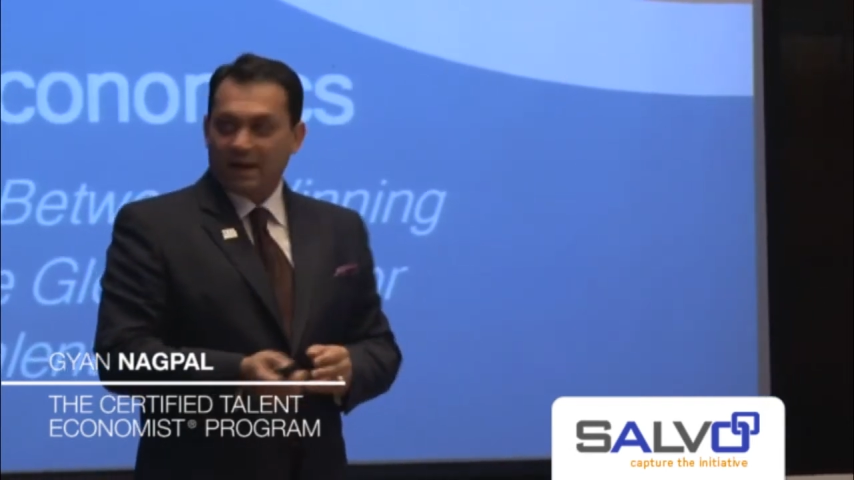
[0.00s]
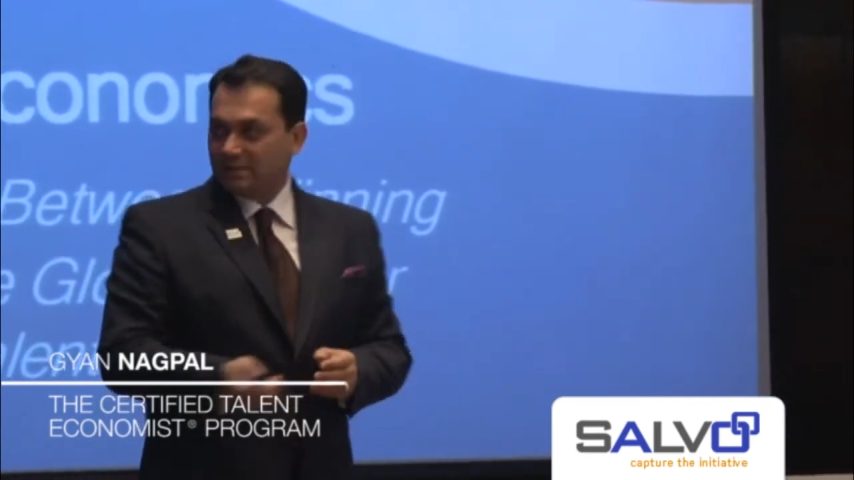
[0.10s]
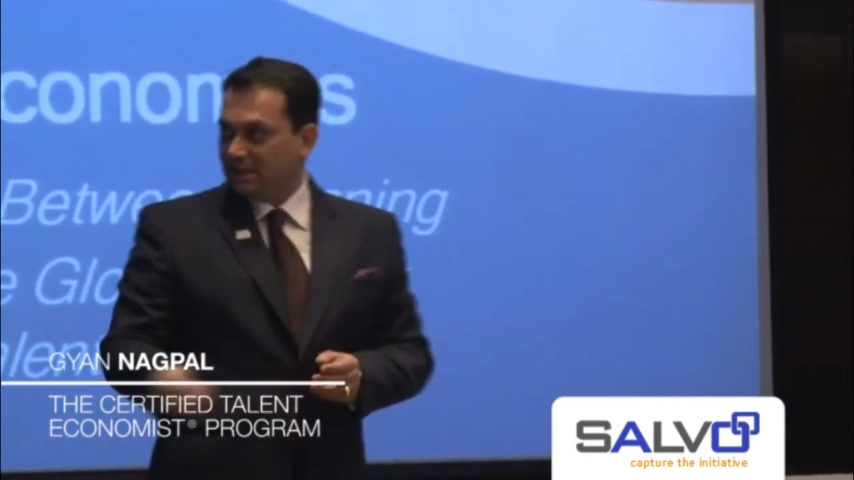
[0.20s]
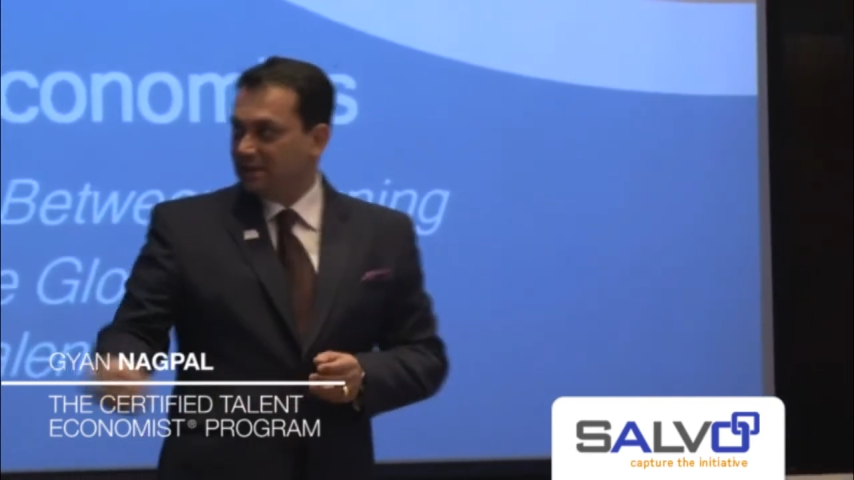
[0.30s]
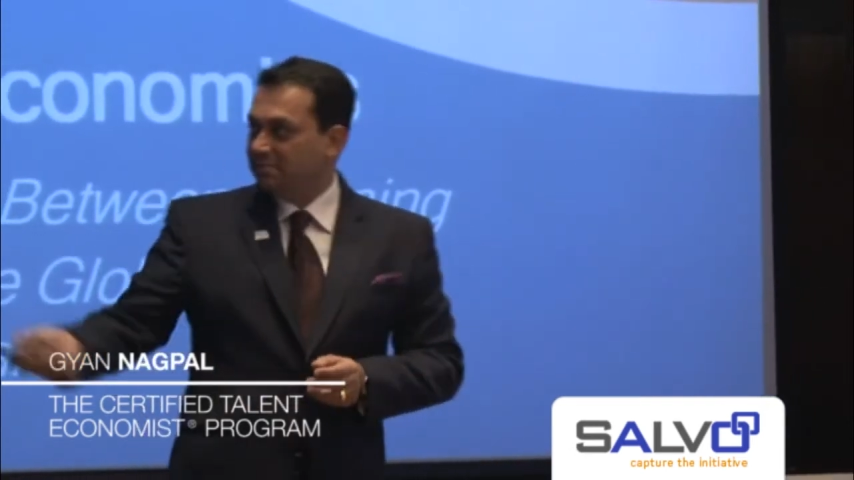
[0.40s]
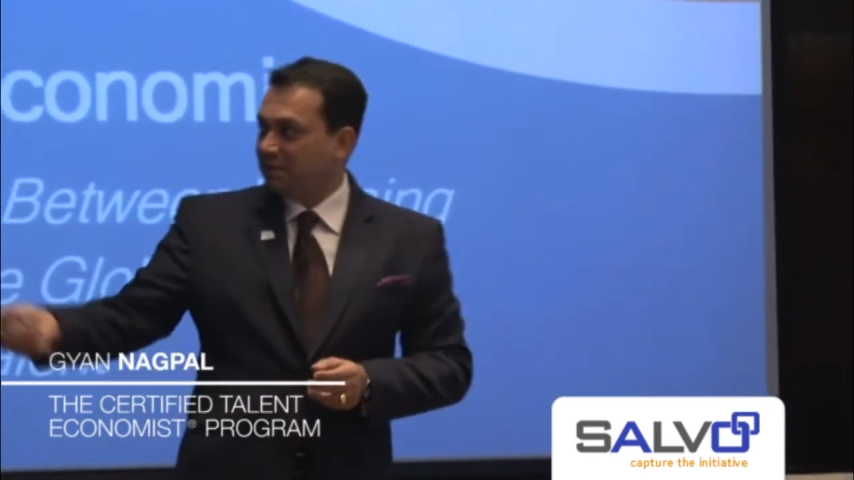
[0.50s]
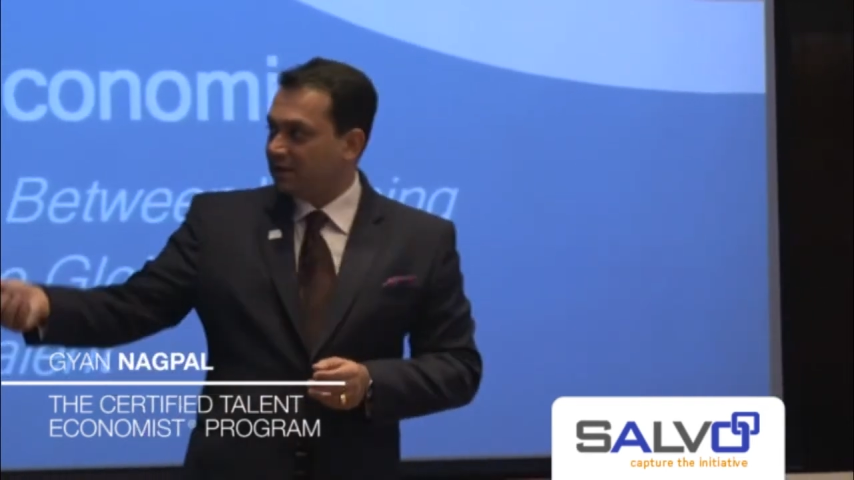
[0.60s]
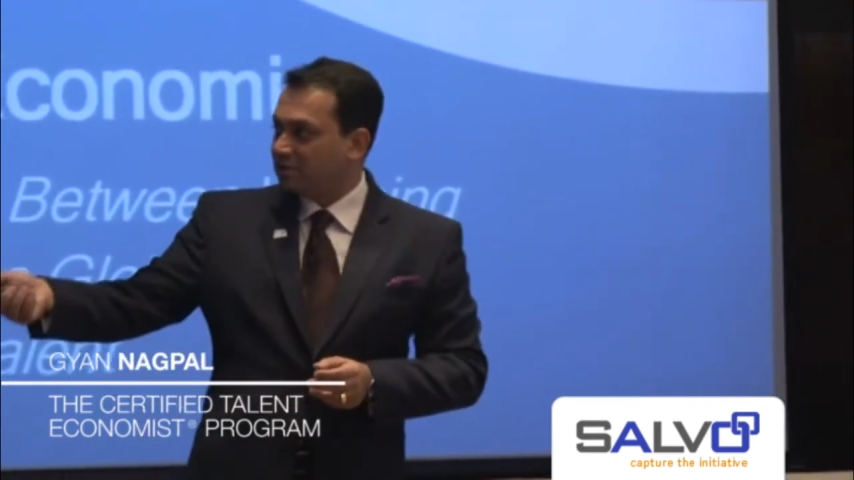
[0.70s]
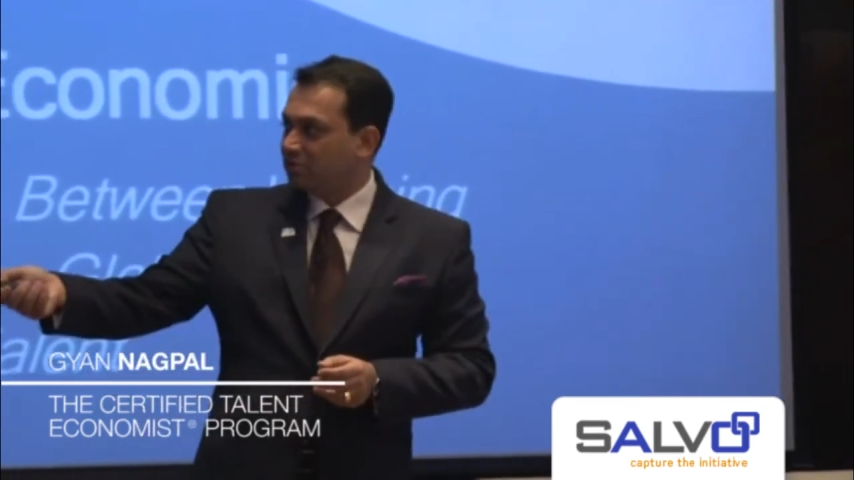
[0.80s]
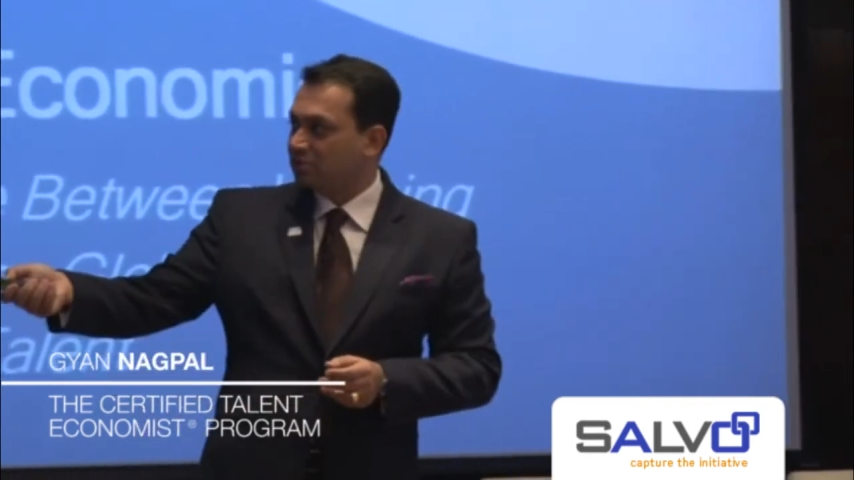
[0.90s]
And then in
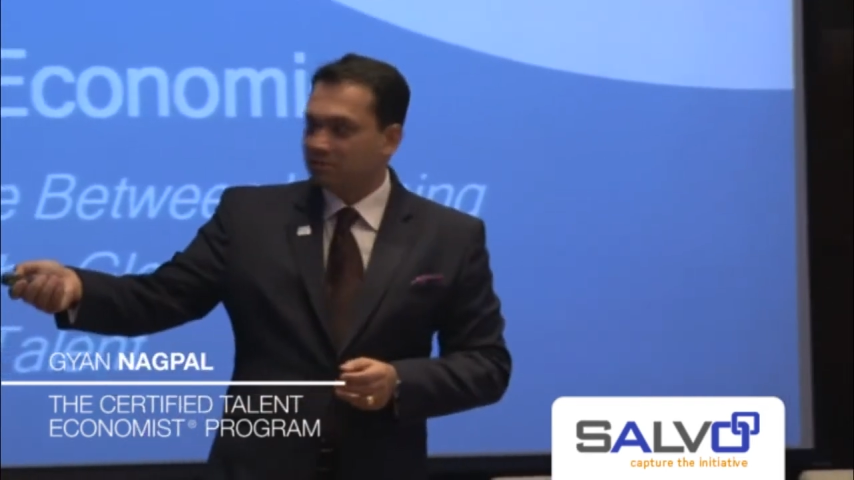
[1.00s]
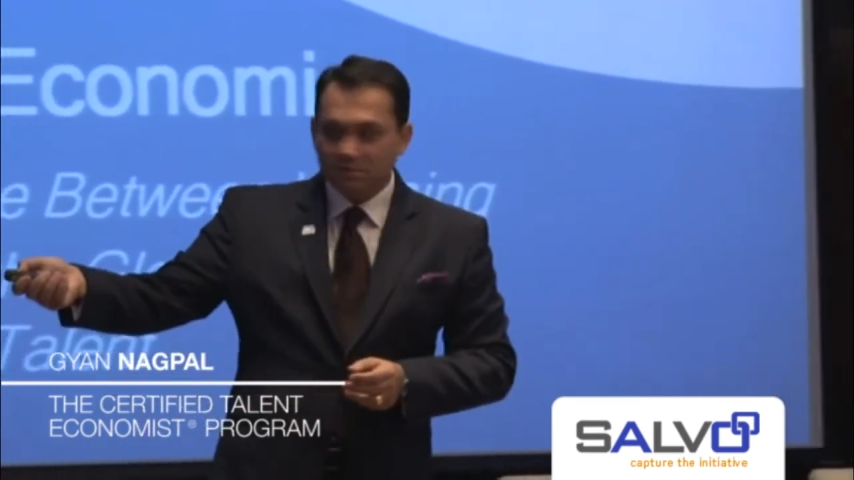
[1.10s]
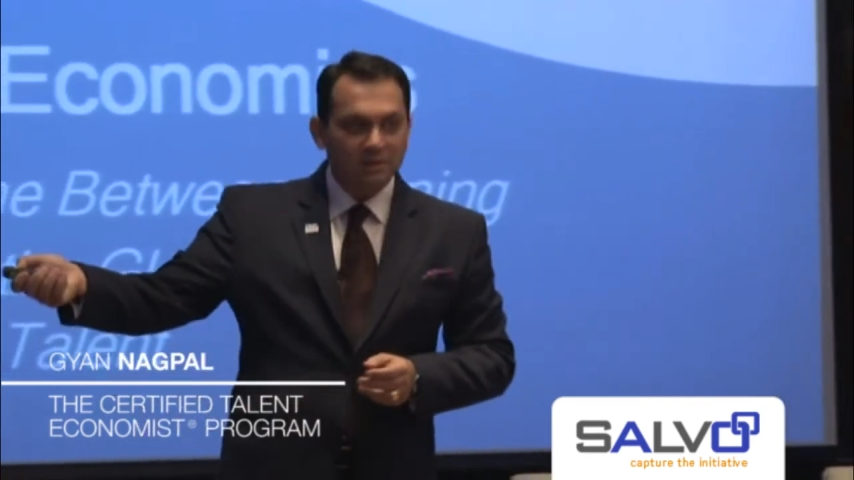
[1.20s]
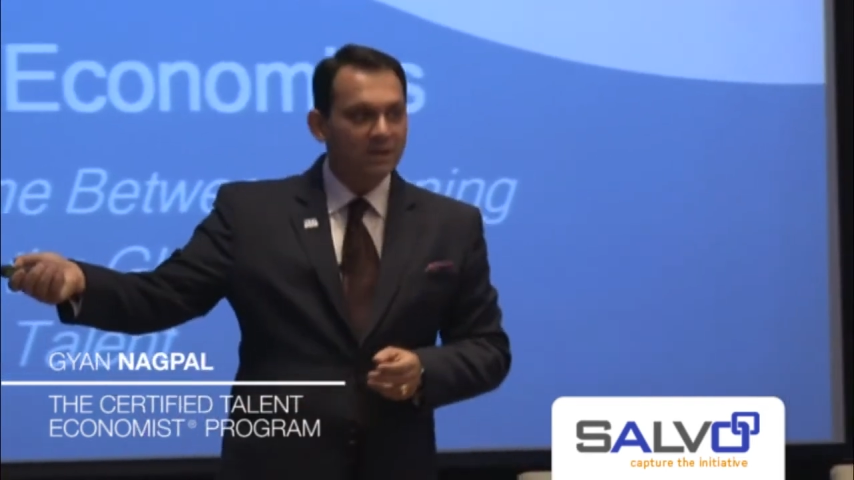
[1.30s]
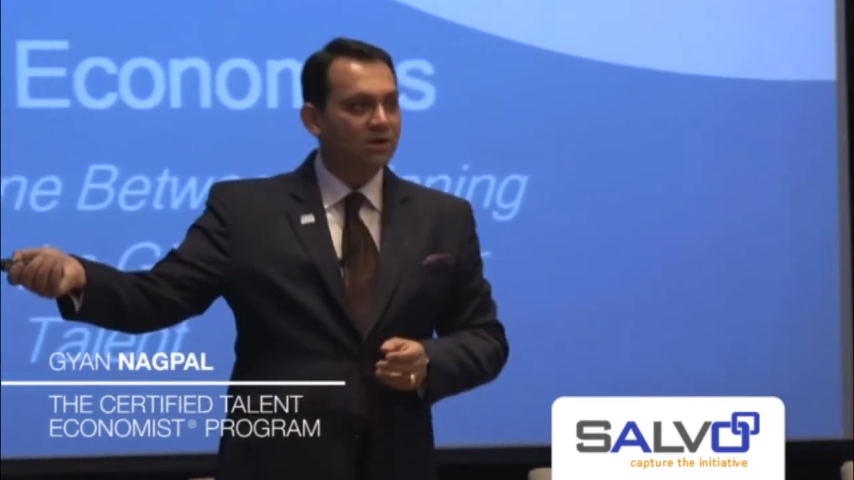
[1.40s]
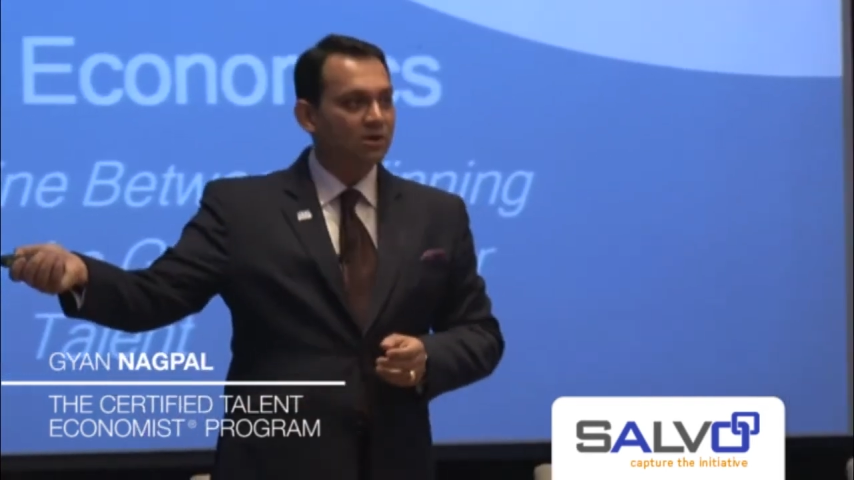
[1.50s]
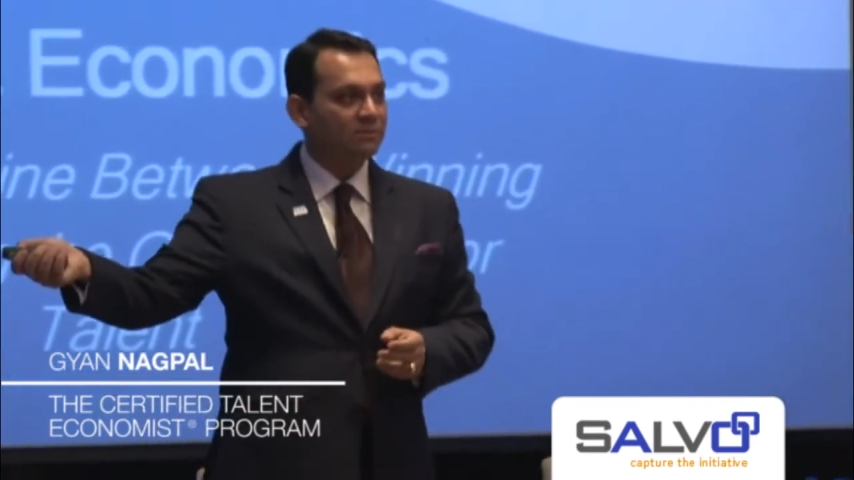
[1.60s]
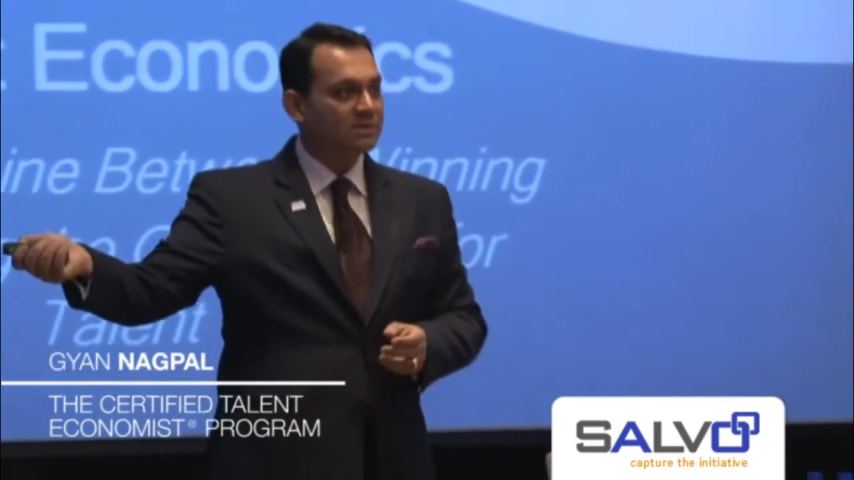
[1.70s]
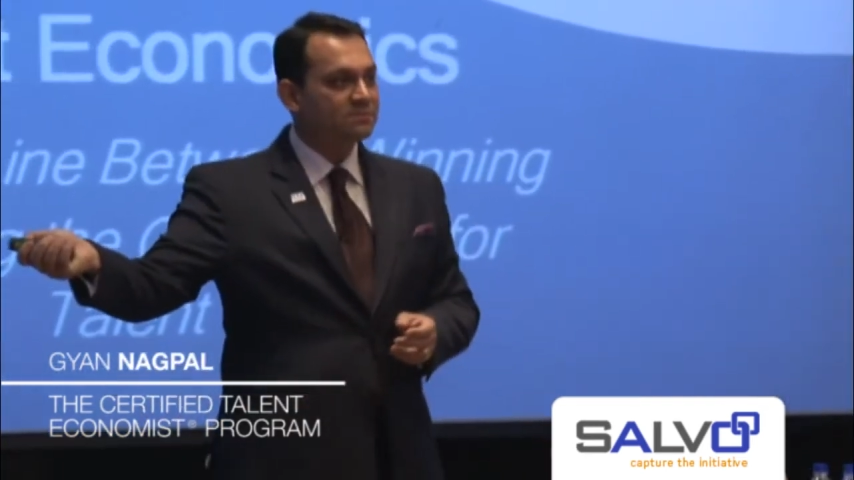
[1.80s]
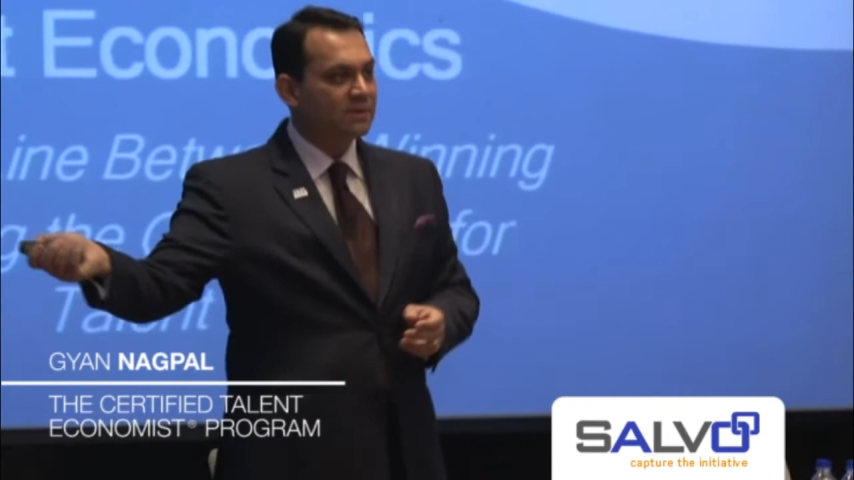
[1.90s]

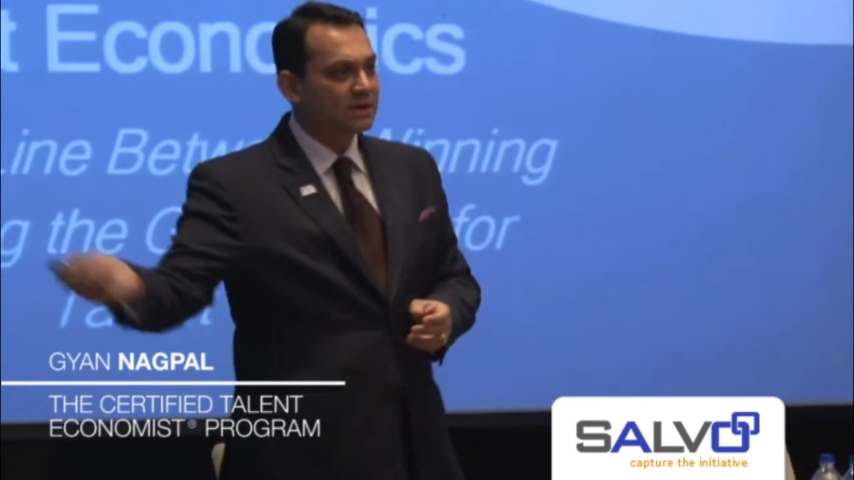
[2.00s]
microeconomics,